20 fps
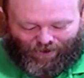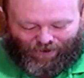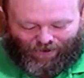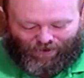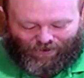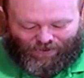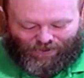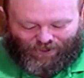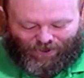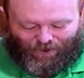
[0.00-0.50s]

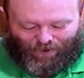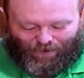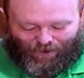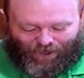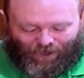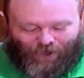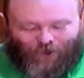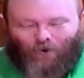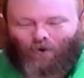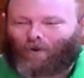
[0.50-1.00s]
So
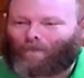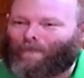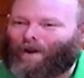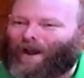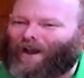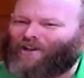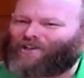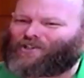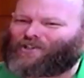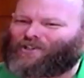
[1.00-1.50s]
can you
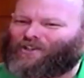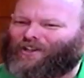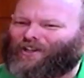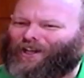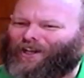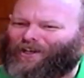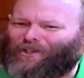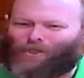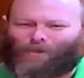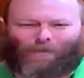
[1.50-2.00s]
imagine
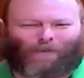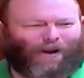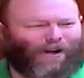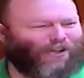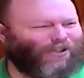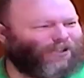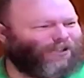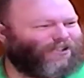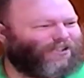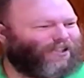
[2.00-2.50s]
the
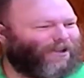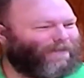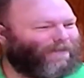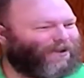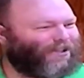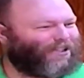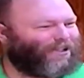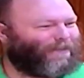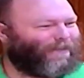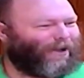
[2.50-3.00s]
expressions that
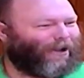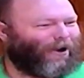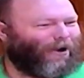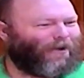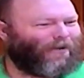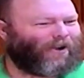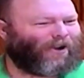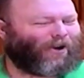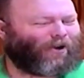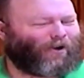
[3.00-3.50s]
must have been
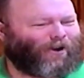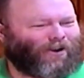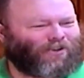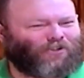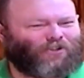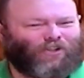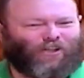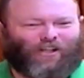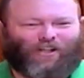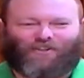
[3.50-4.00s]
going across
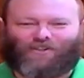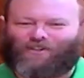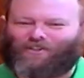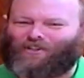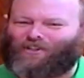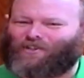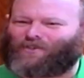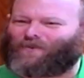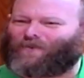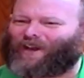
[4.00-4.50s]

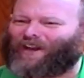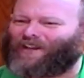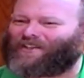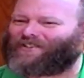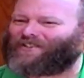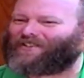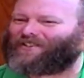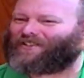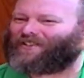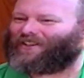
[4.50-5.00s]
Jesus'
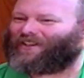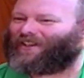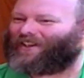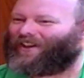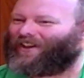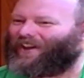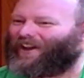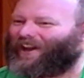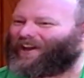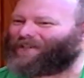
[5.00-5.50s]
face
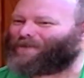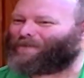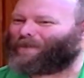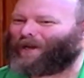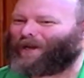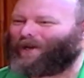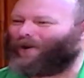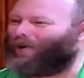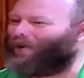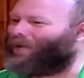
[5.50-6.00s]
as
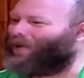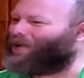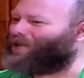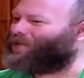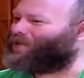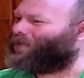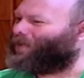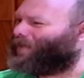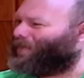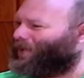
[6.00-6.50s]
Peter
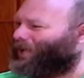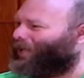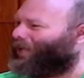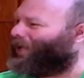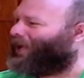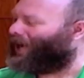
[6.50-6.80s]
was rebuking